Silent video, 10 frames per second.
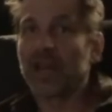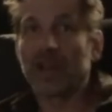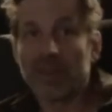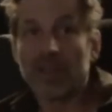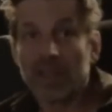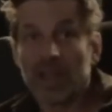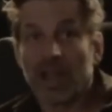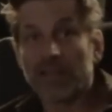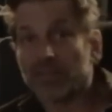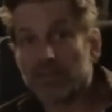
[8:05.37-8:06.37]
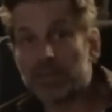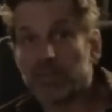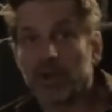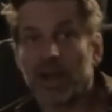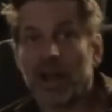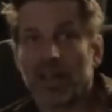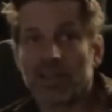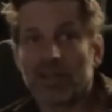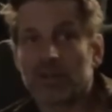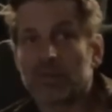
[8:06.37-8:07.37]
And then I think from this point on, you
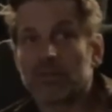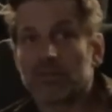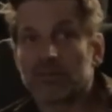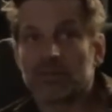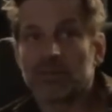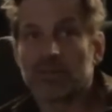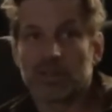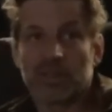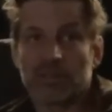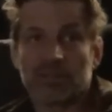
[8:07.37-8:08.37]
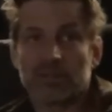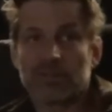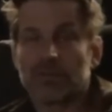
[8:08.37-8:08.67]
know, Chris is